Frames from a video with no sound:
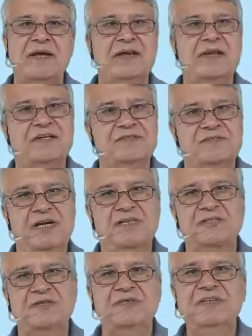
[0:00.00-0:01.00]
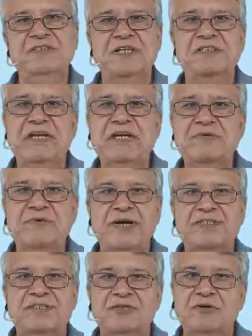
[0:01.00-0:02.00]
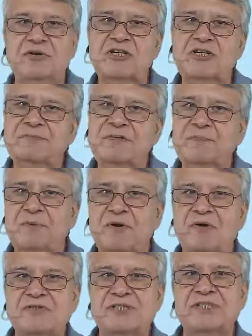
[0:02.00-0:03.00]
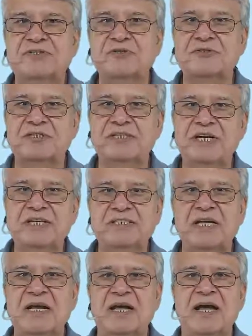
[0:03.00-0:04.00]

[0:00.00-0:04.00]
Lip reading: an accessory that generates audible pulses or ticks